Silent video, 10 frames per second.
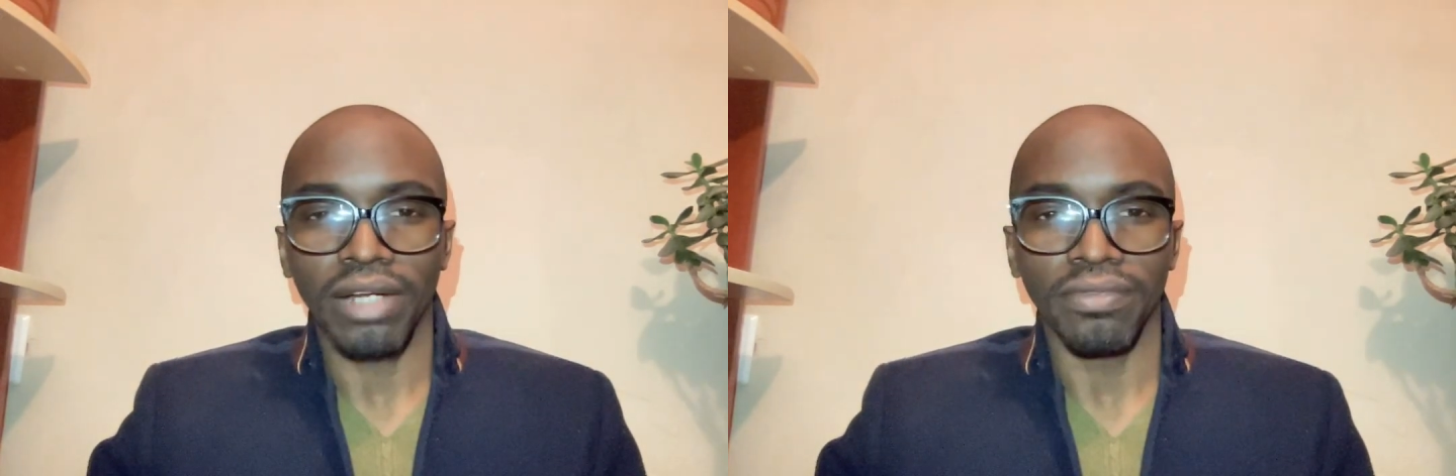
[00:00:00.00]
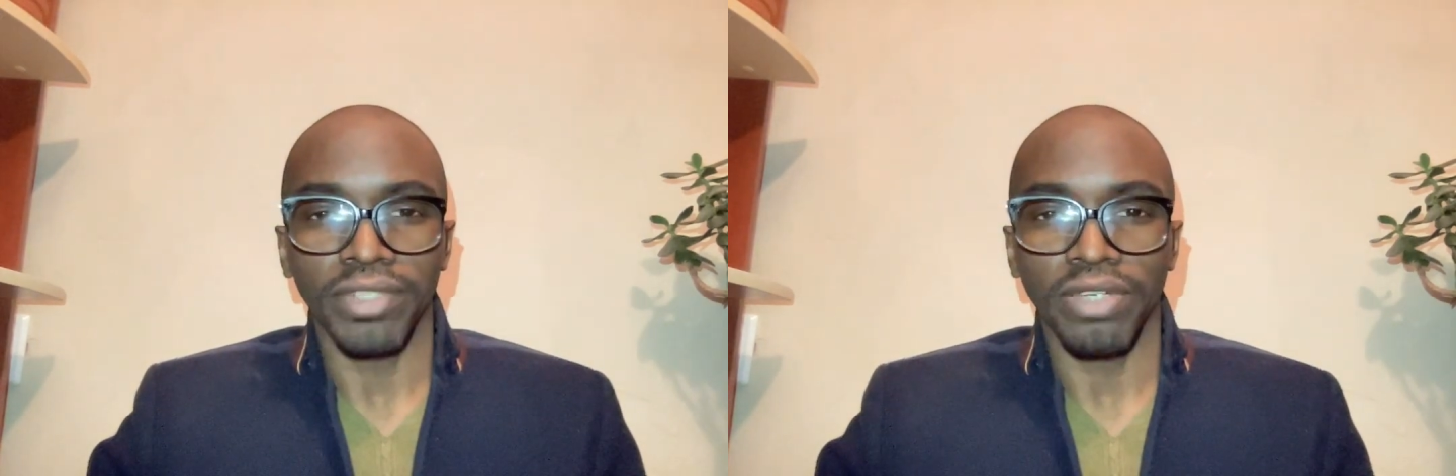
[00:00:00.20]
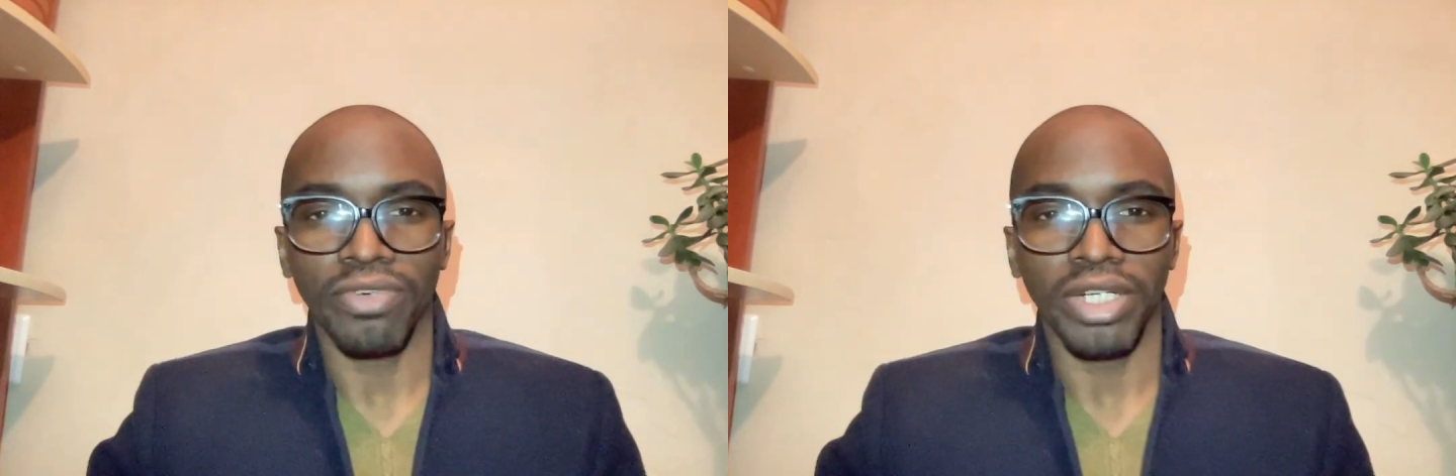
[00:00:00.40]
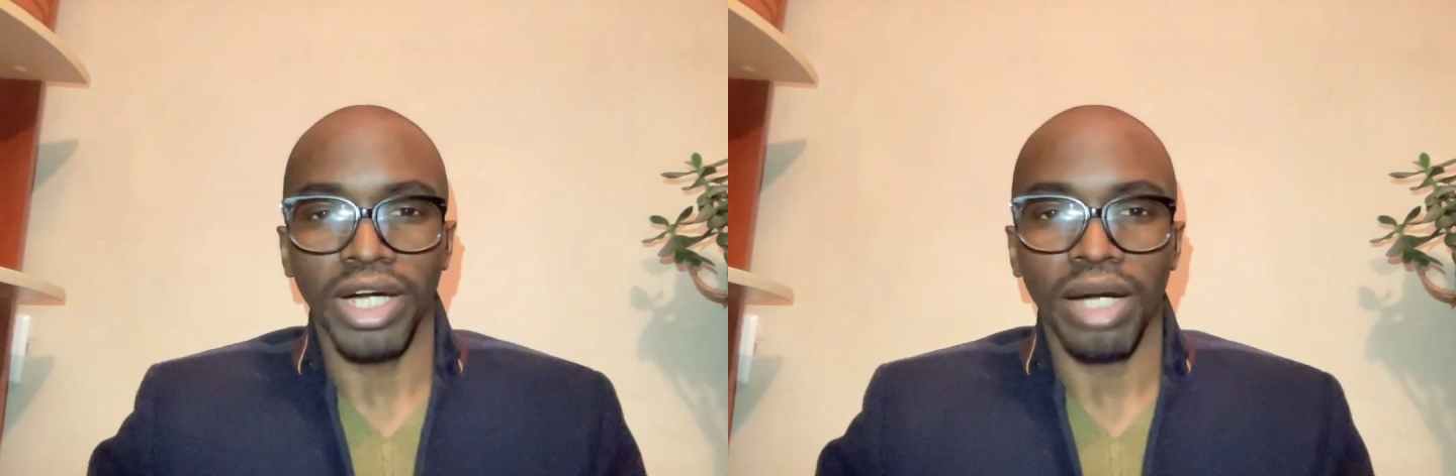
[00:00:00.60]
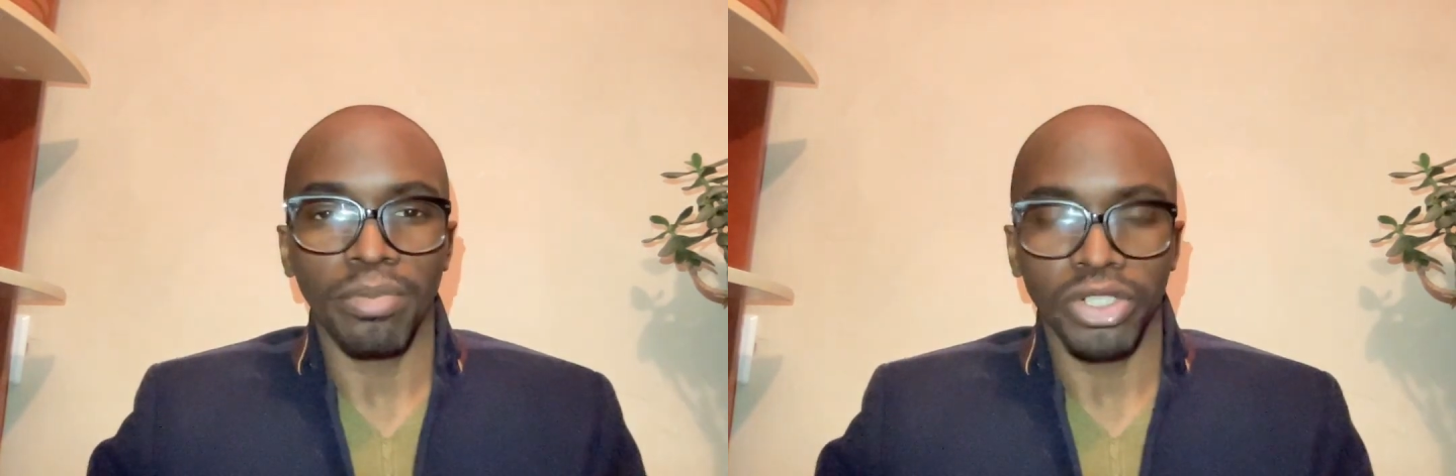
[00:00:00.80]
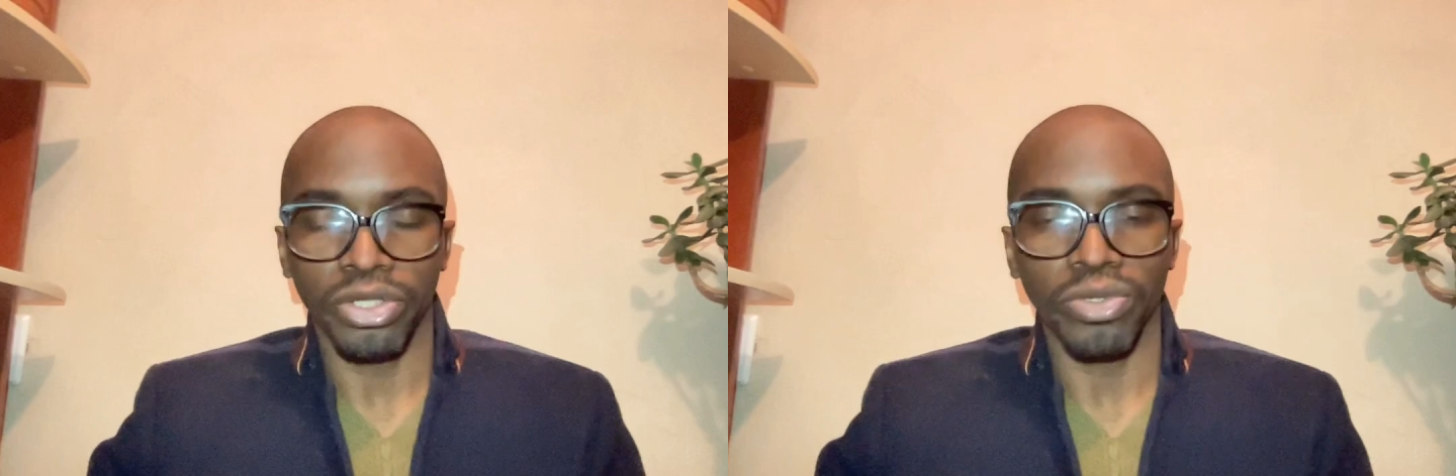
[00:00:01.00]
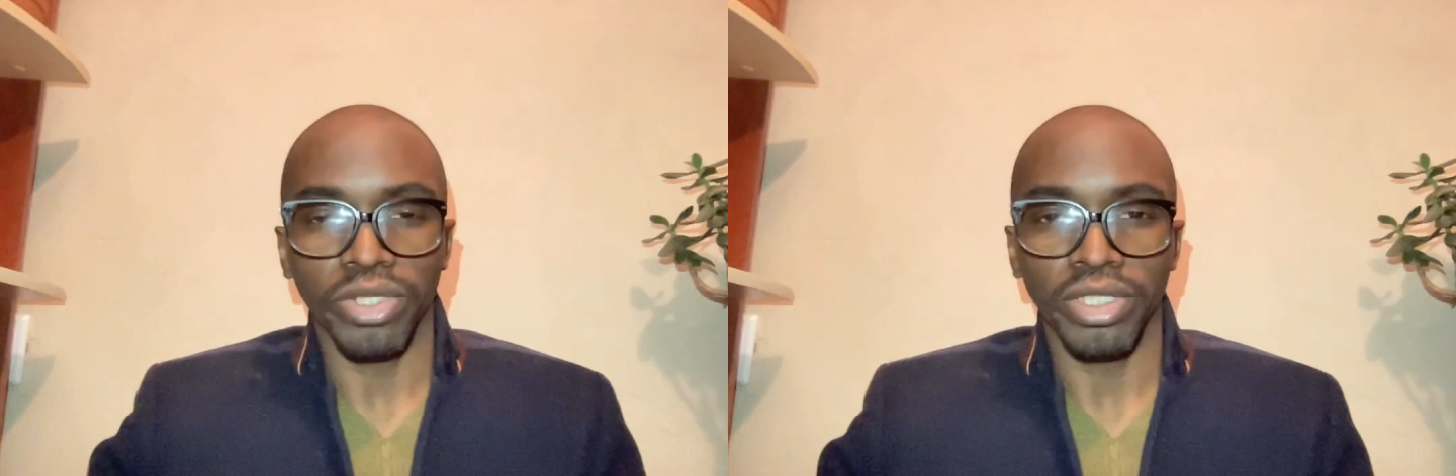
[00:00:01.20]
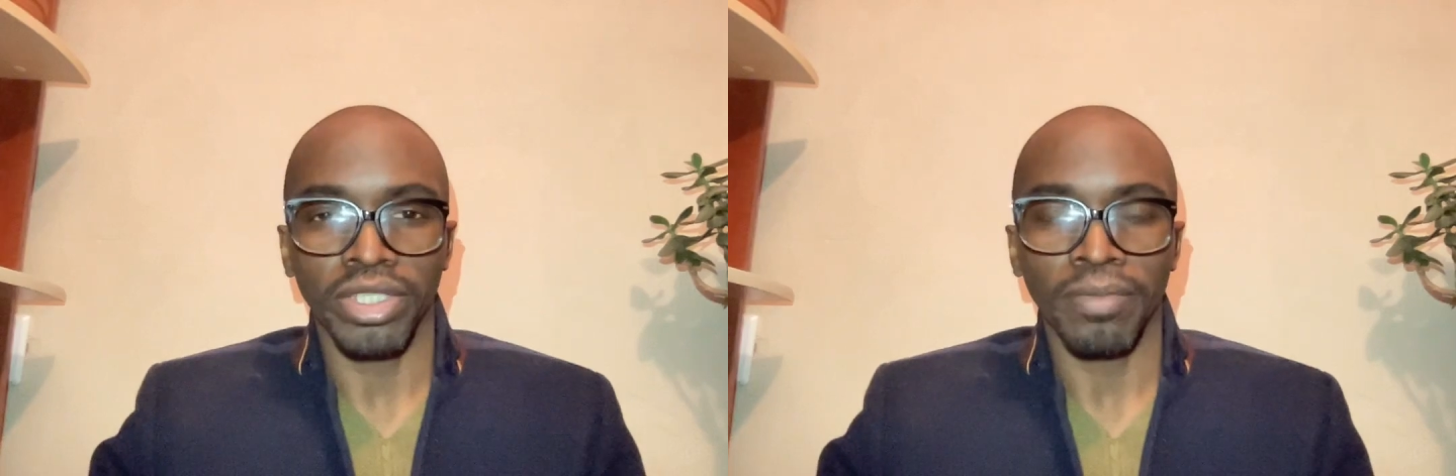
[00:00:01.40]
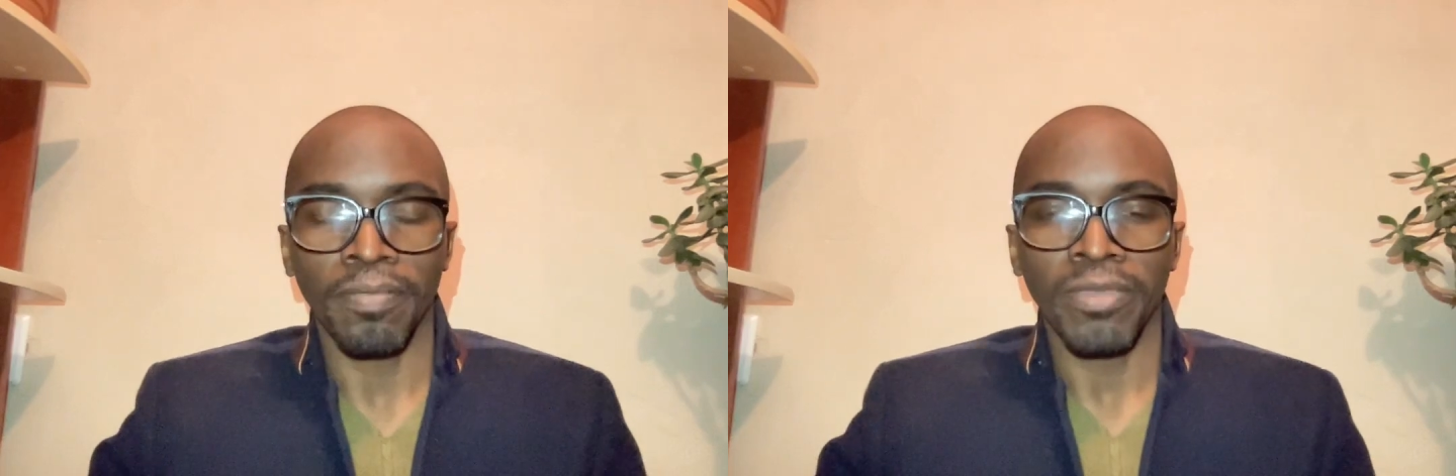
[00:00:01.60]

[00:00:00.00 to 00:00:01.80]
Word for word: of different opportunities,